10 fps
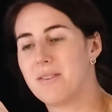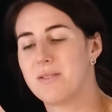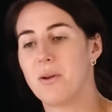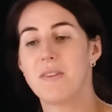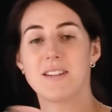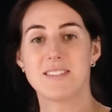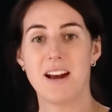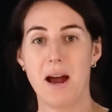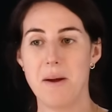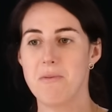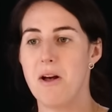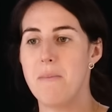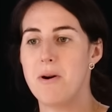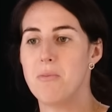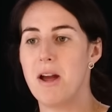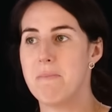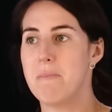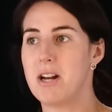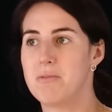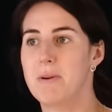So this time, llama went
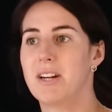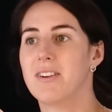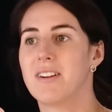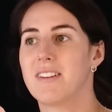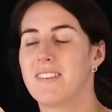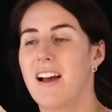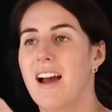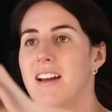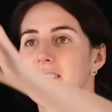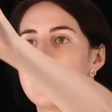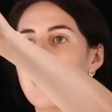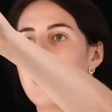much bigger in size,